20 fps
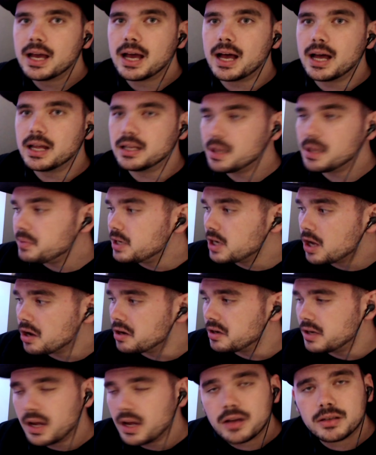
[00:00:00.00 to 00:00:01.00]
Uh, let me
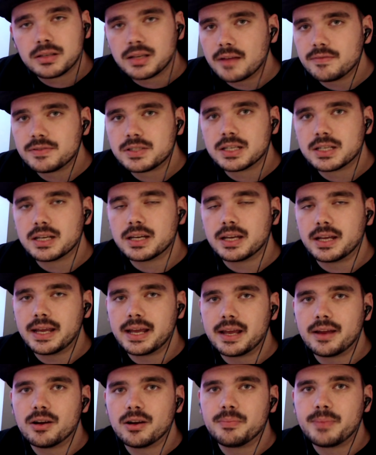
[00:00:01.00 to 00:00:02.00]
know. I'd love to
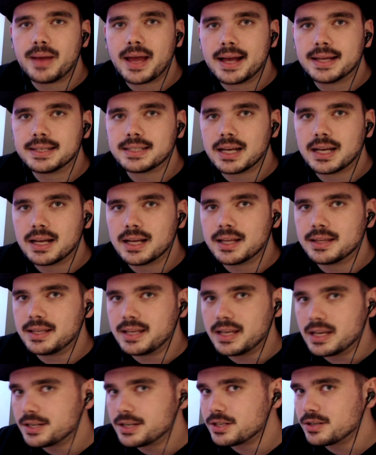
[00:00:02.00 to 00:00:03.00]
hear about uh,
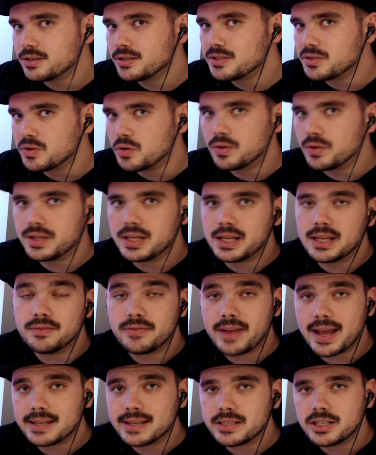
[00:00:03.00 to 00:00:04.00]
the issues or the
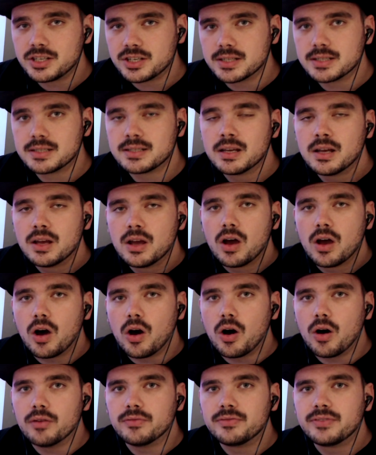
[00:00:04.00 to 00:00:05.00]
advantages
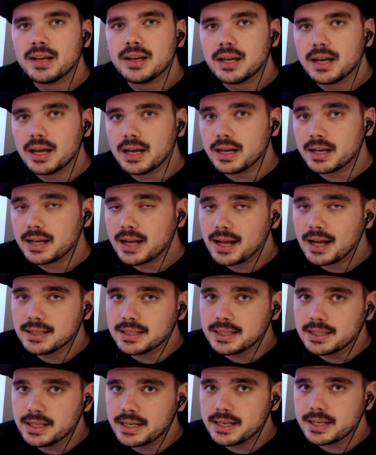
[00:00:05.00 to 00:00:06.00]
of uh,
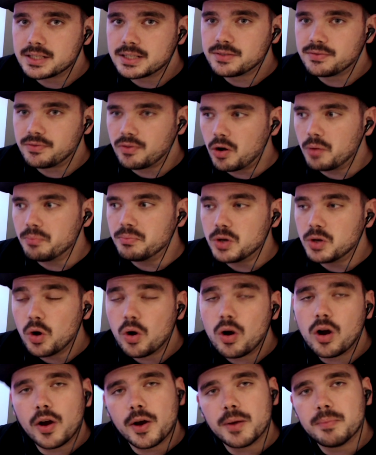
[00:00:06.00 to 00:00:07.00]
Kali Linux from
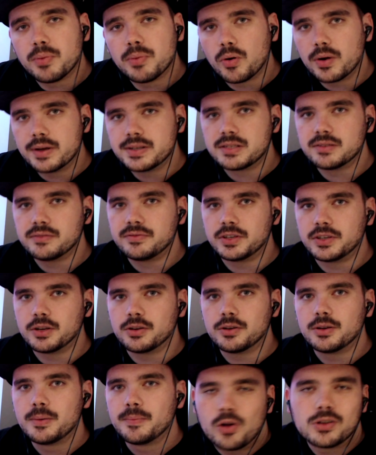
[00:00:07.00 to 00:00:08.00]
your own point of
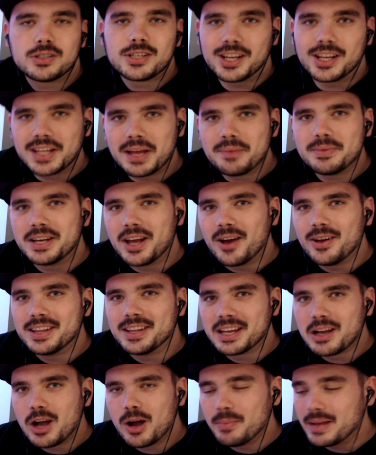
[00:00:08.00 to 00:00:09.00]
view. Also, let me know in
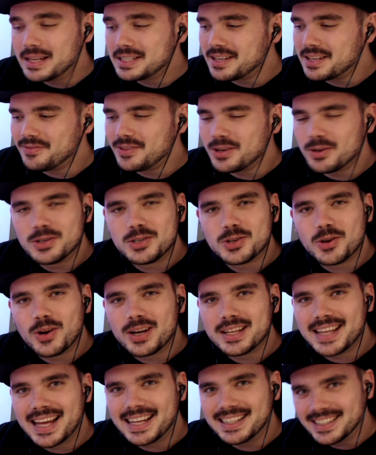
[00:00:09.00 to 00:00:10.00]
the comments if you
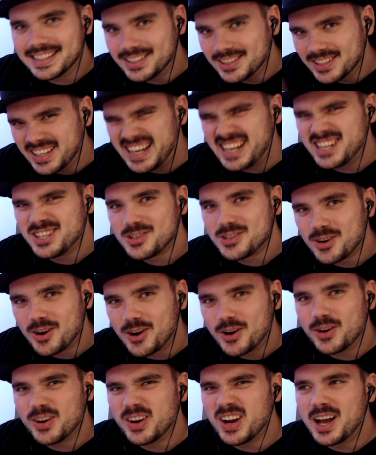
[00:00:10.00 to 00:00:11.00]
enjoyed that little
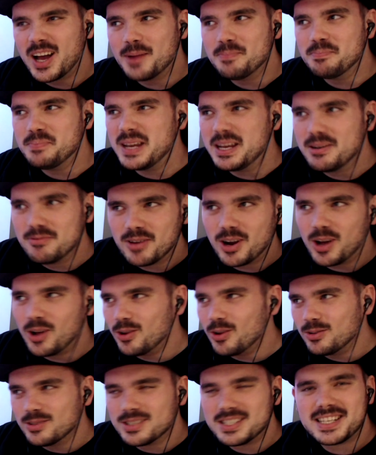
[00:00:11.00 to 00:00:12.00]
intro uh,
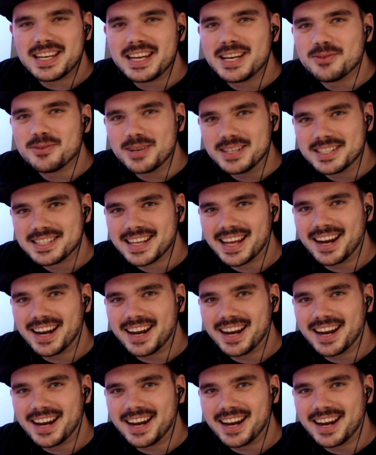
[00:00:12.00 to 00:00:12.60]
B-roll sequence